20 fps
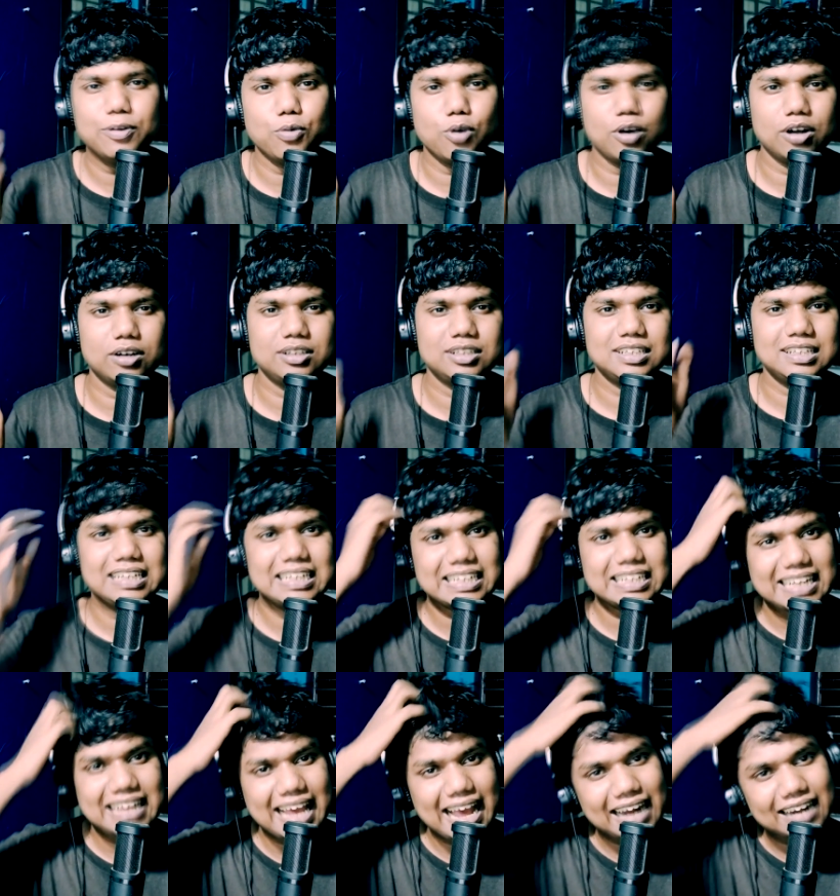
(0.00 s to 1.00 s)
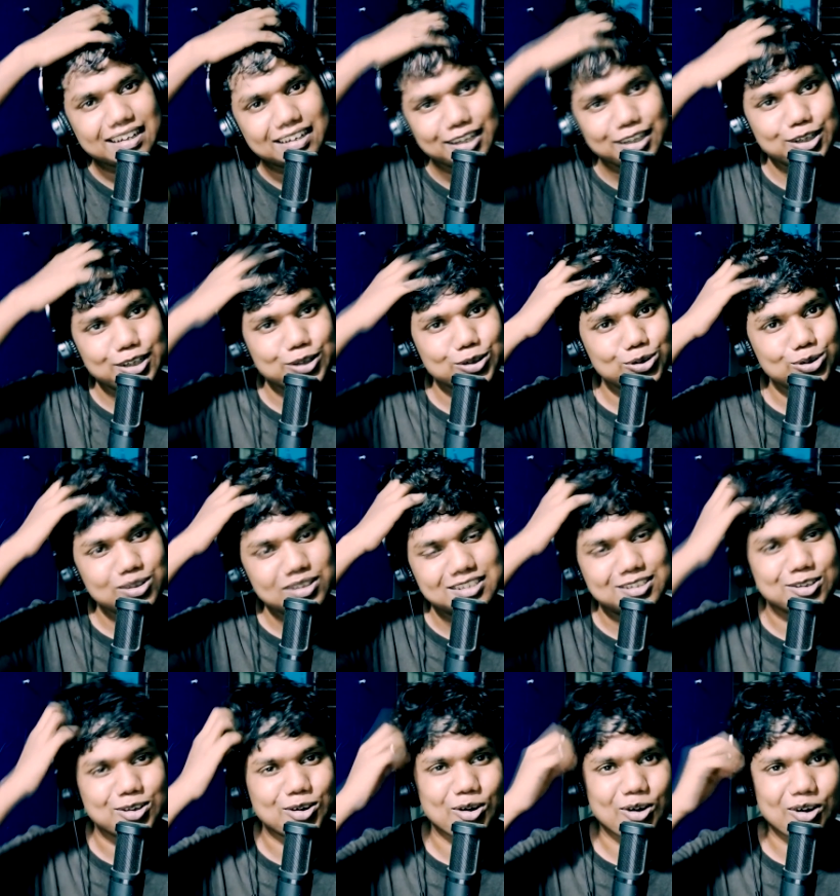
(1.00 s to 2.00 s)
body reacting to the
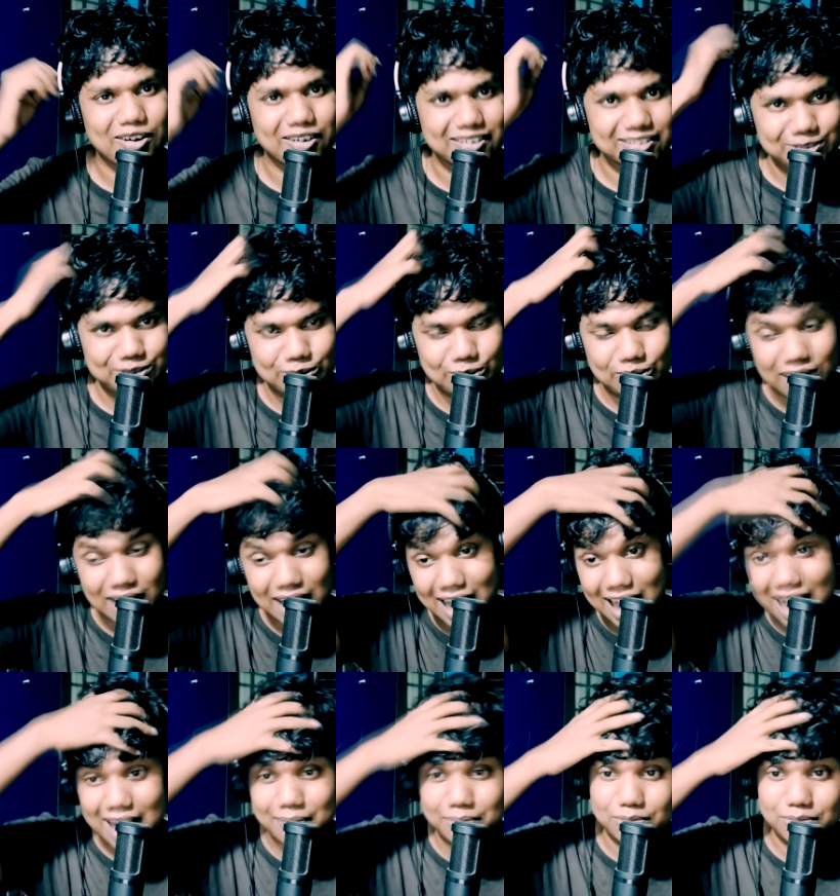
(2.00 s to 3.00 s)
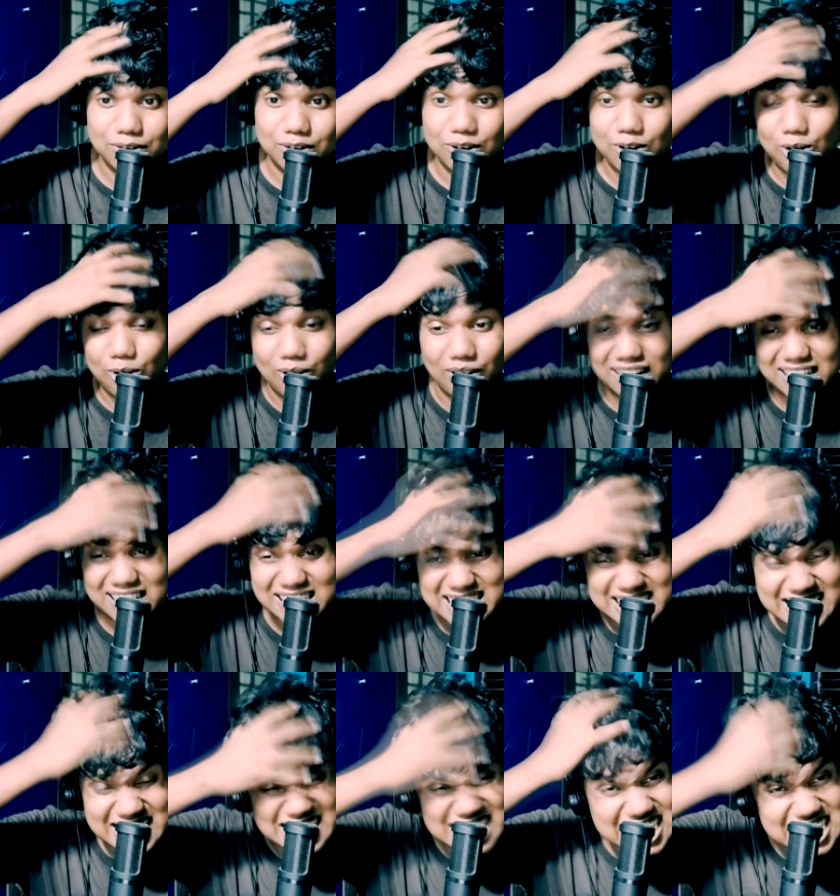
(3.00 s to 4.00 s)
song so i'm gonna
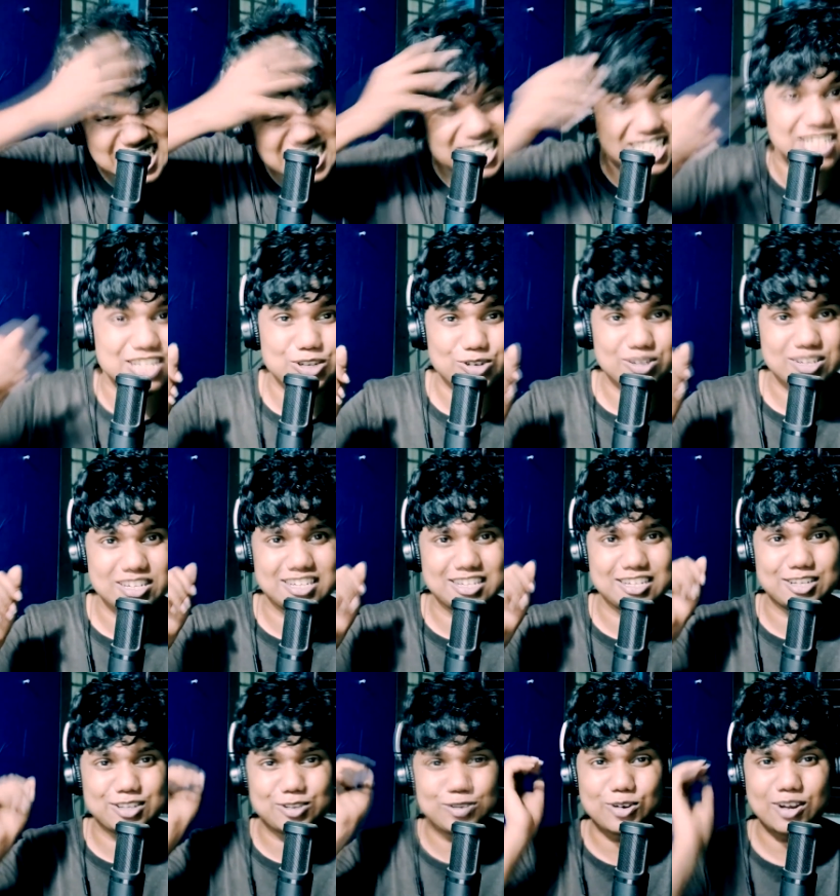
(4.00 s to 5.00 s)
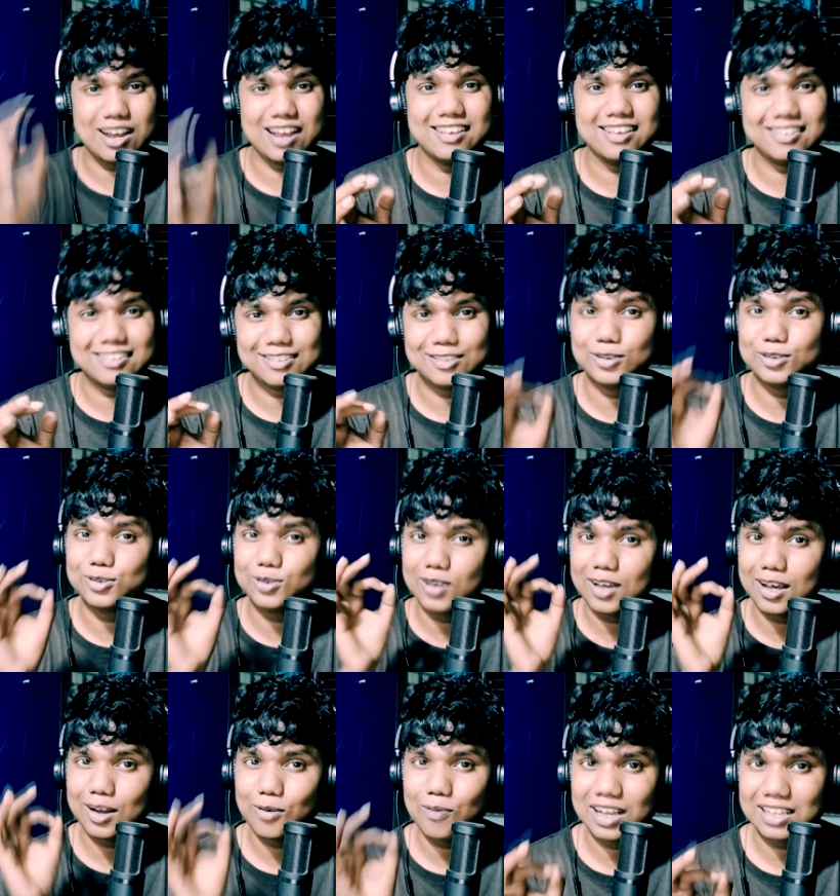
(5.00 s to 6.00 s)
react to it so guys those who
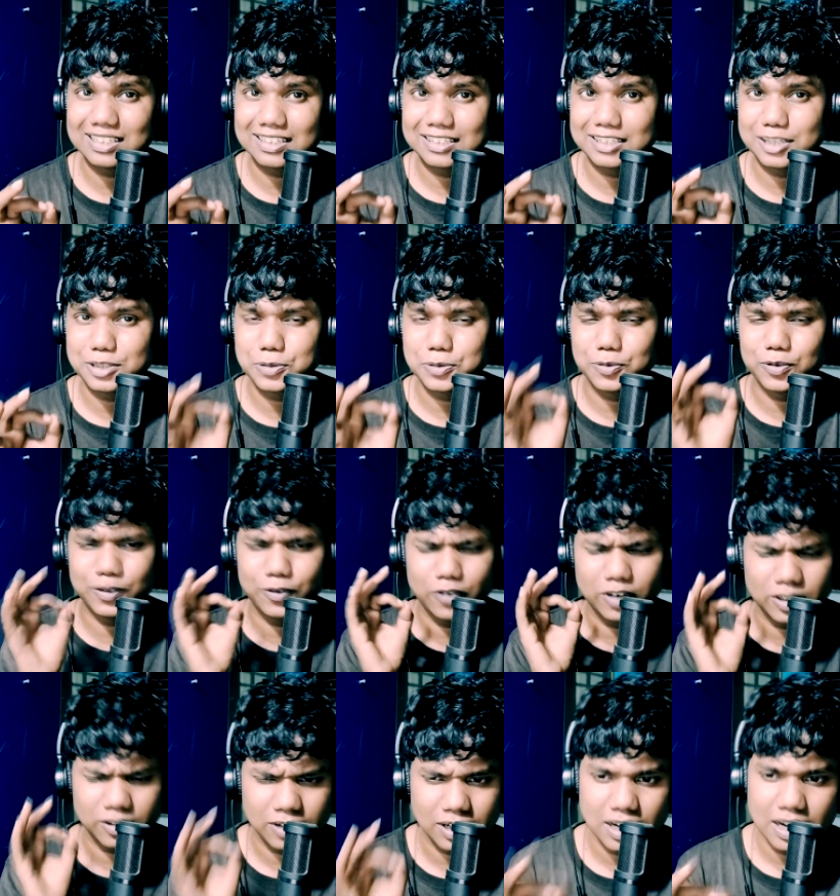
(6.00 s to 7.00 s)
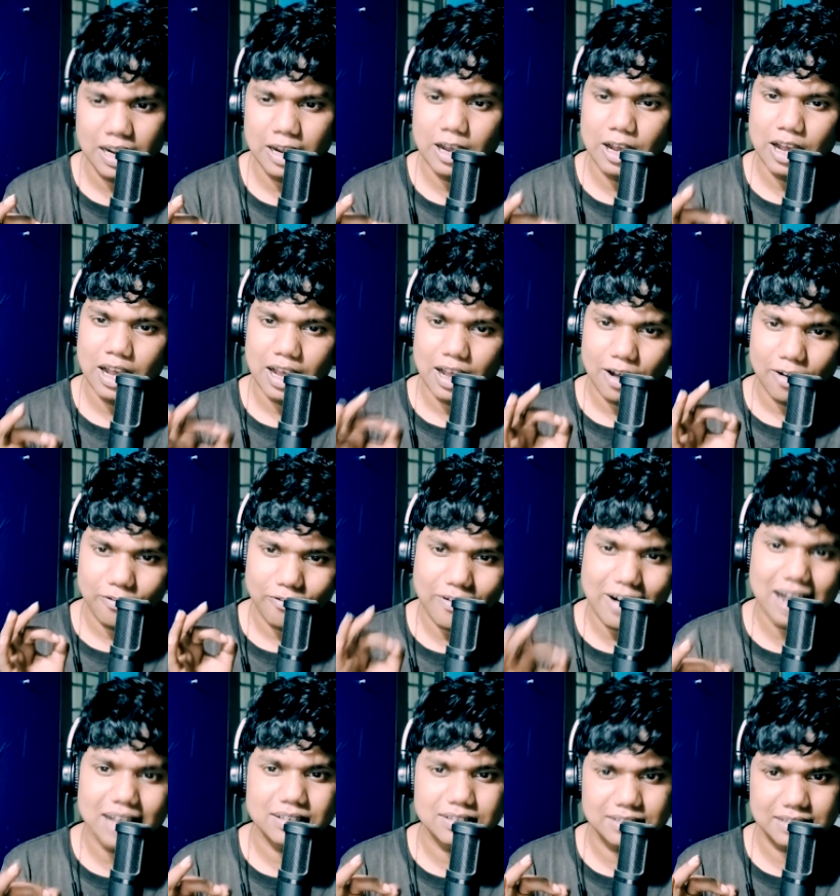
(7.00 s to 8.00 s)
are watching this video for the
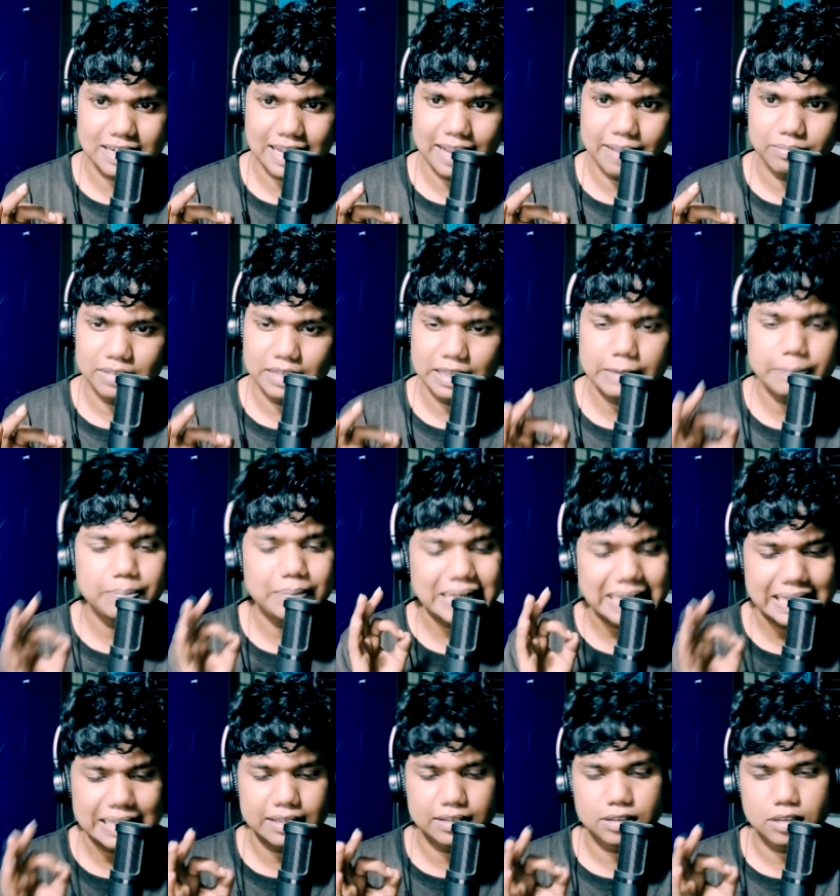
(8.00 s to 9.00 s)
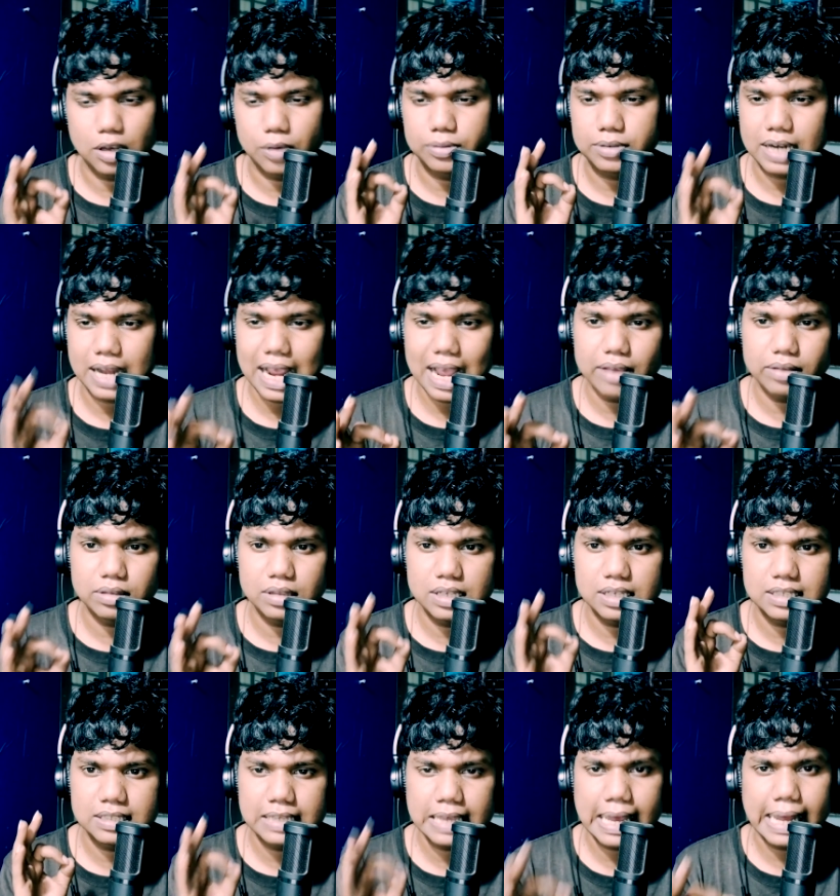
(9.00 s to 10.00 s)
first time then please subscribe
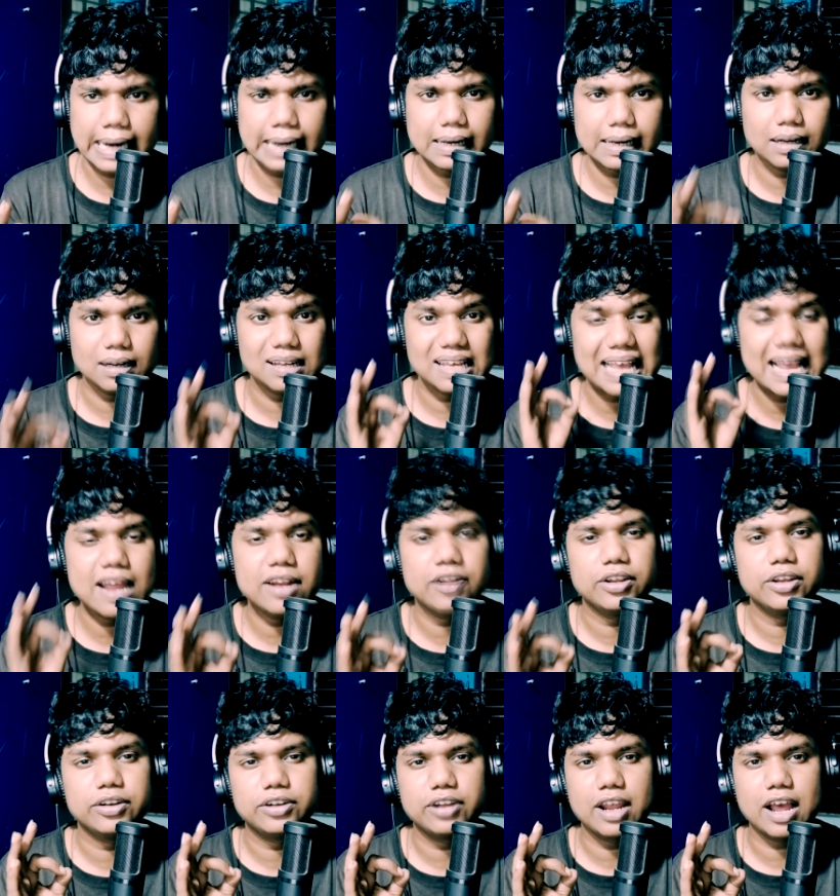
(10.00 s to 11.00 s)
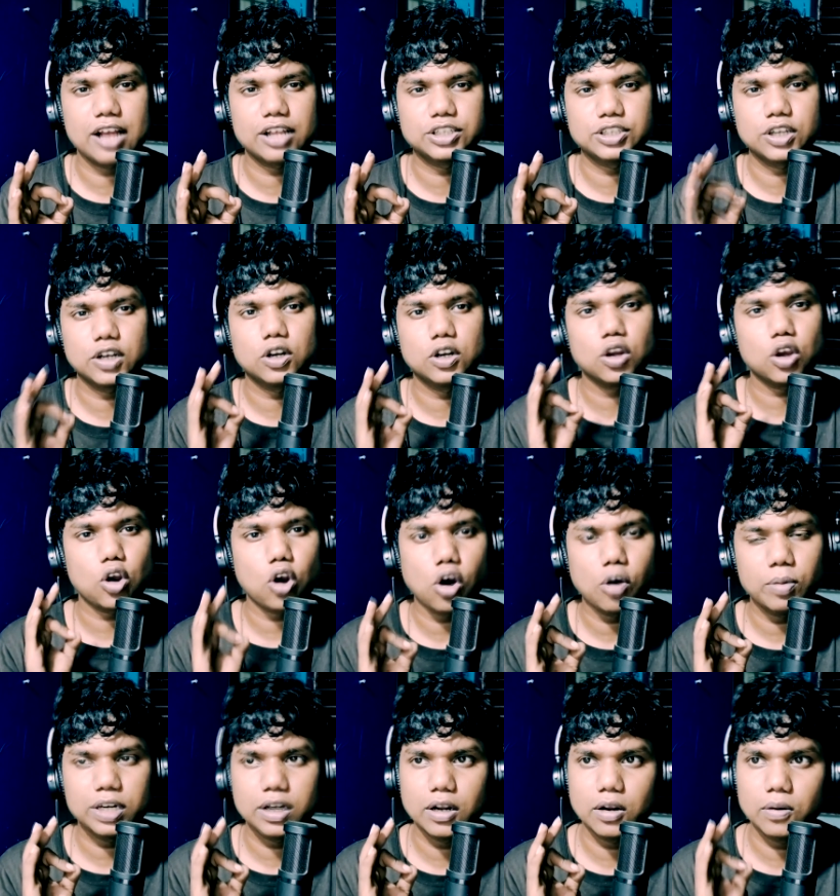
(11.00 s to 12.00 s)
this channel indian reaction
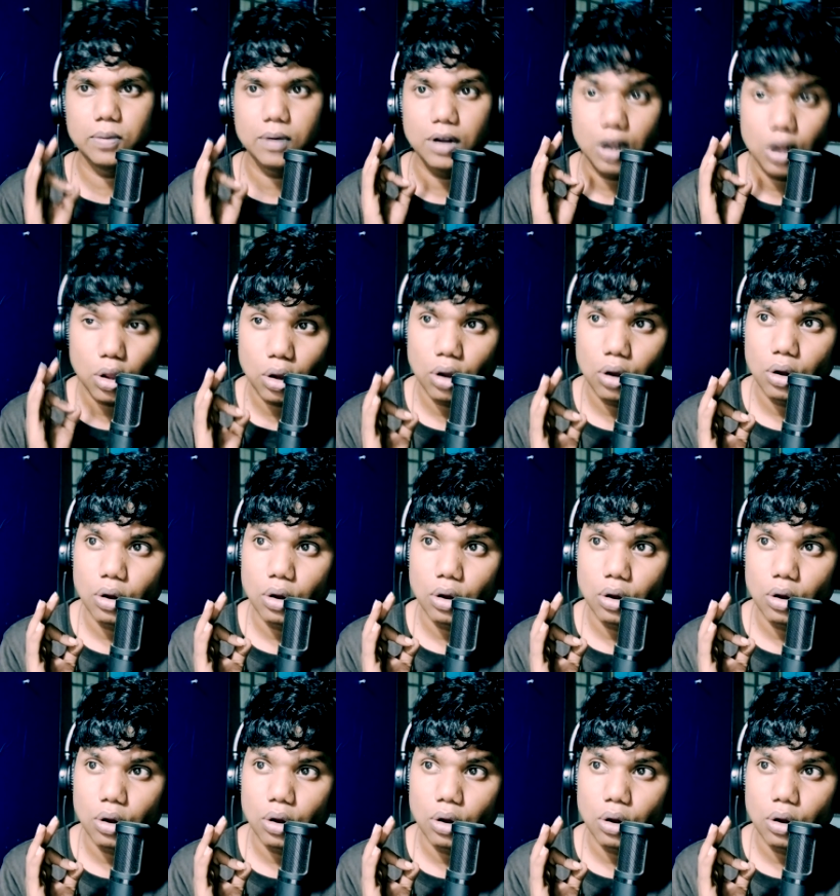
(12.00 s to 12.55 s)
comment on the